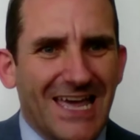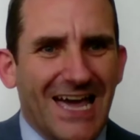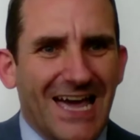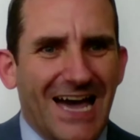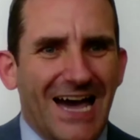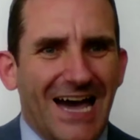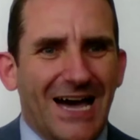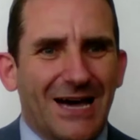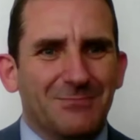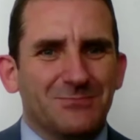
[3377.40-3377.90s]

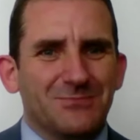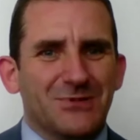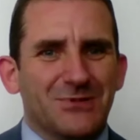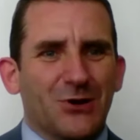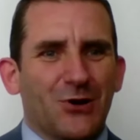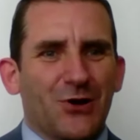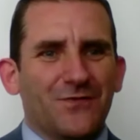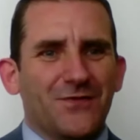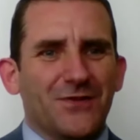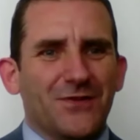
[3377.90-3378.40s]

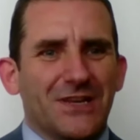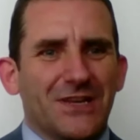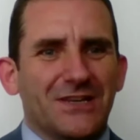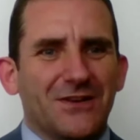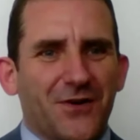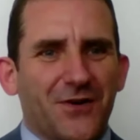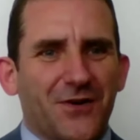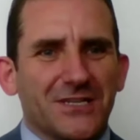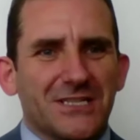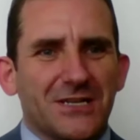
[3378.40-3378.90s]
If you need to
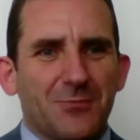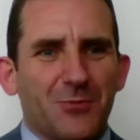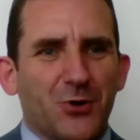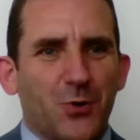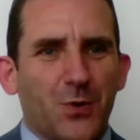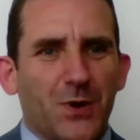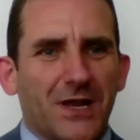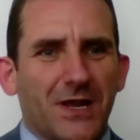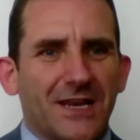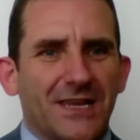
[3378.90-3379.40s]
find someone
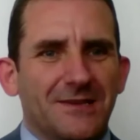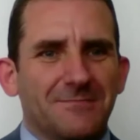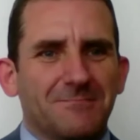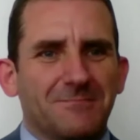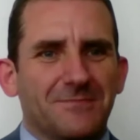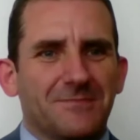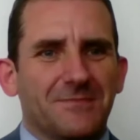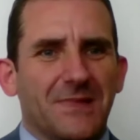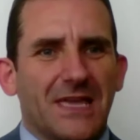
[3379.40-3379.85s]
quickly,